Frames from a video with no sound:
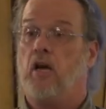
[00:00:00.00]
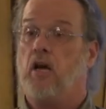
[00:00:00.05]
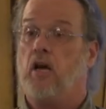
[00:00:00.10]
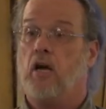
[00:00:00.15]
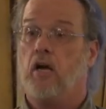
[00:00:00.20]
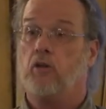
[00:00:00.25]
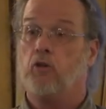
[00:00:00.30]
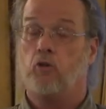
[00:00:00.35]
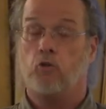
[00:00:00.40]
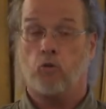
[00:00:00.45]
a
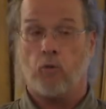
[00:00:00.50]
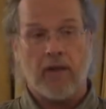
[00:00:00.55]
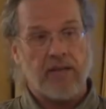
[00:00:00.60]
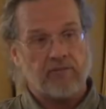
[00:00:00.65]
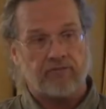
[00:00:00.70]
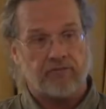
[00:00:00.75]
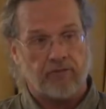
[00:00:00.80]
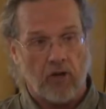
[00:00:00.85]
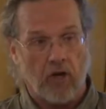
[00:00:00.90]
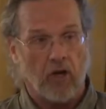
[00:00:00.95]
great
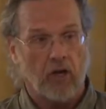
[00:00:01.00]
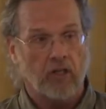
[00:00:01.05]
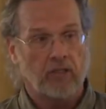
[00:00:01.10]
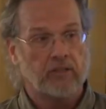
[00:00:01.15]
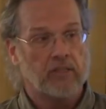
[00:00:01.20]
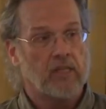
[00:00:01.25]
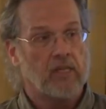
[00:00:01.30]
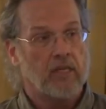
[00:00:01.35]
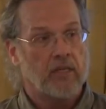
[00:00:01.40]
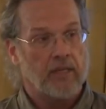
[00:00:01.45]
fall
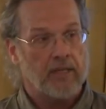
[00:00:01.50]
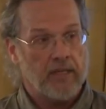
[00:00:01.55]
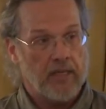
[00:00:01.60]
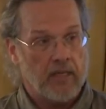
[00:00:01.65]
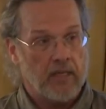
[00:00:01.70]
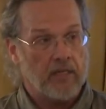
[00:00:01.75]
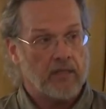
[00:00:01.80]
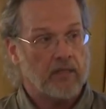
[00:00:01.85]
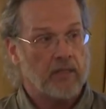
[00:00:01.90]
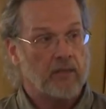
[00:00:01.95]

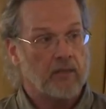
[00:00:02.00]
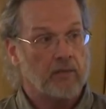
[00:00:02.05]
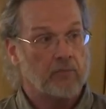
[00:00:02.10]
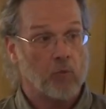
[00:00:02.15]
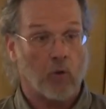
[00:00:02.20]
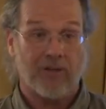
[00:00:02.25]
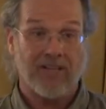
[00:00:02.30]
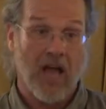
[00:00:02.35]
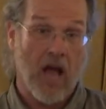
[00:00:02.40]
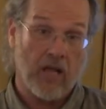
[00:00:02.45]
in
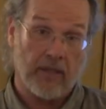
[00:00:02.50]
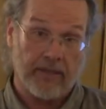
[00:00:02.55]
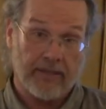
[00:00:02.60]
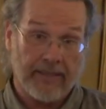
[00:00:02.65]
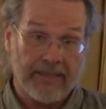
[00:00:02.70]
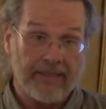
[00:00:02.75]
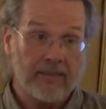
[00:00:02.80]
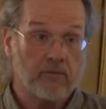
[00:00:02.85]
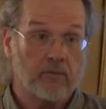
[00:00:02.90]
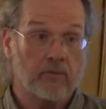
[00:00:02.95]

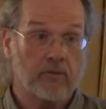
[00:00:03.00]
mortality,